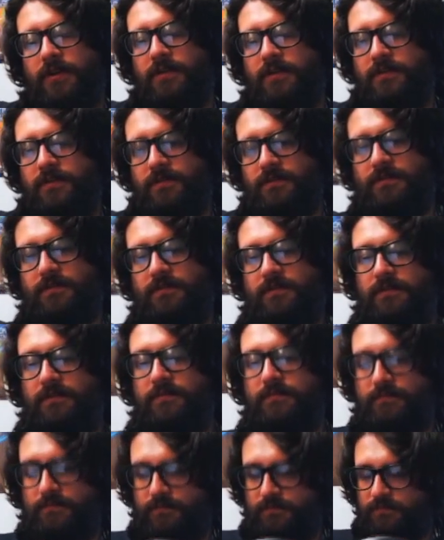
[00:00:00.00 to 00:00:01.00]

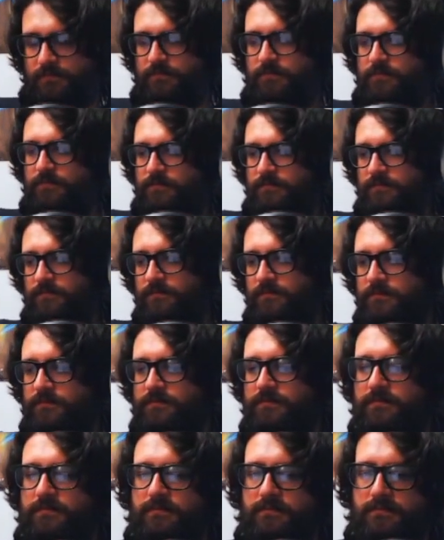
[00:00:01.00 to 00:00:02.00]

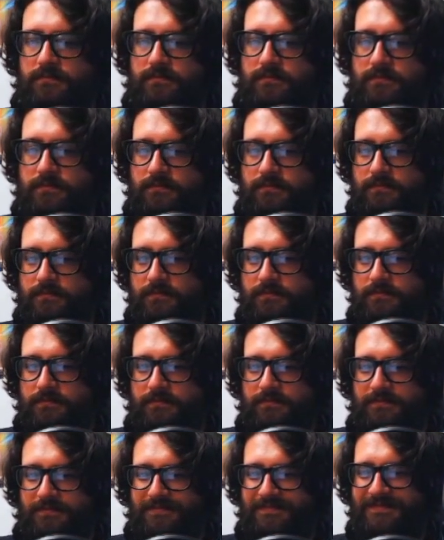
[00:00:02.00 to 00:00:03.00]

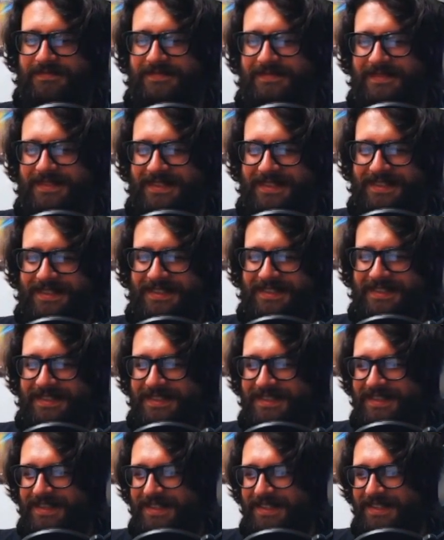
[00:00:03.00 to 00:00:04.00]

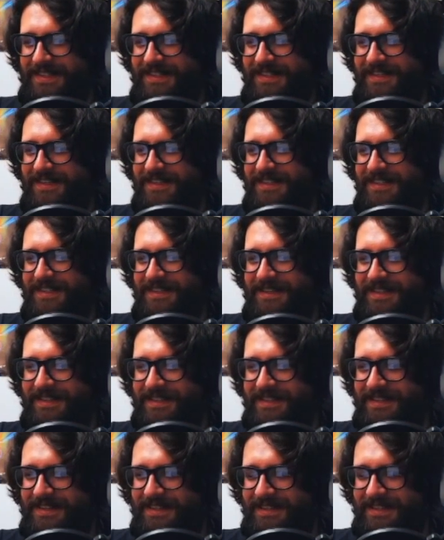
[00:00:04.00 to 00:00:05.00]

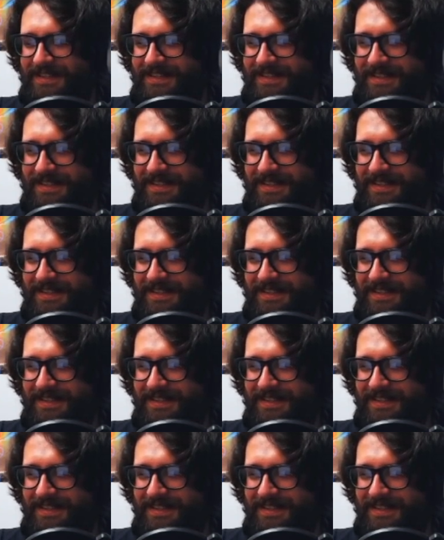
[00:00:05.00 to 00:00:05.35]
This person isn't speaking.